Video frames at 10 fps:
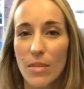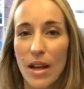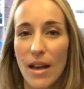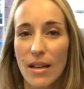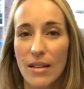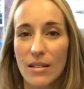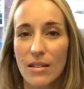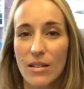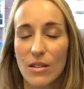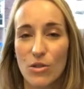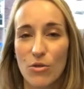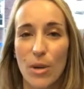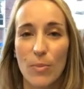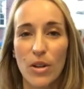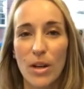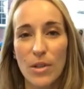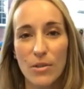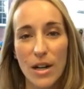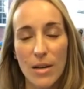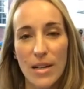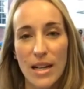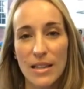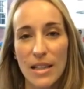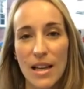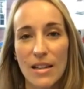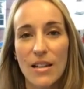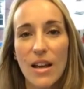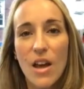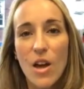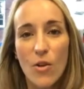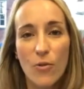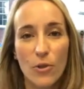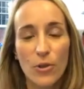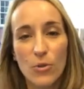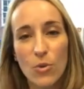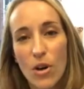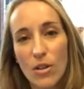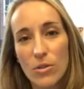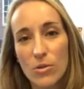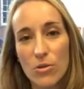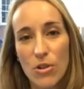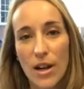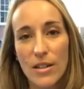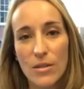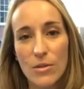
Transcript: And there's a great book I'm going to recommend at the end for you all to try to